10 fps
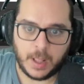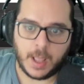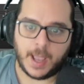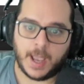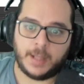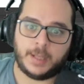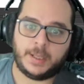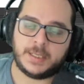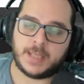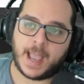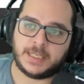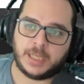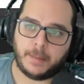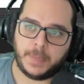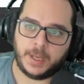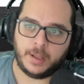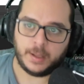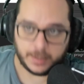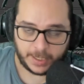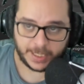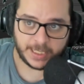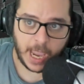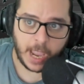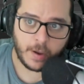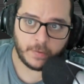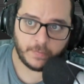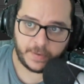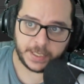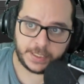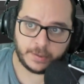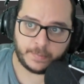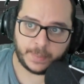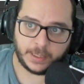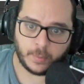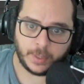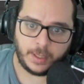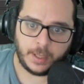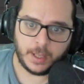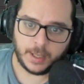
And then it's asking me the second feature, by the way,